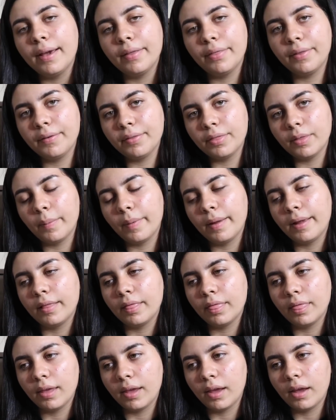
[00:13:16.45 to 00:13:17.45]
I think the
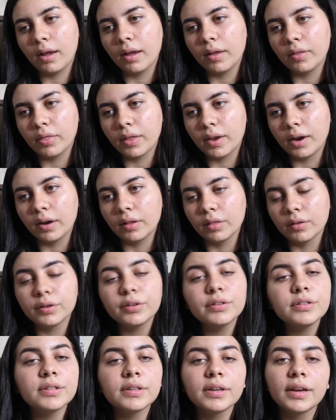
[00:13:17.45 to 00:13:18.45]
main thing that I
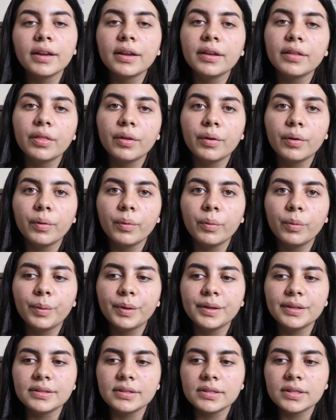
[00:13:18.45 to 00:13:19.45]
learned today though
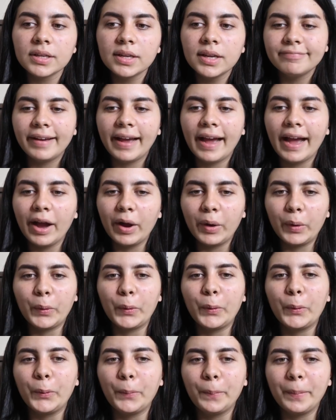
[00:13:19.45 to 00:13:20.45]
was
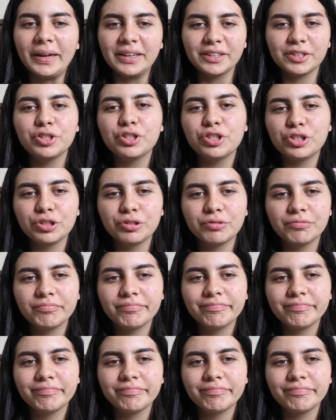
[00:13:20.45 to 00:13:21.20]
how much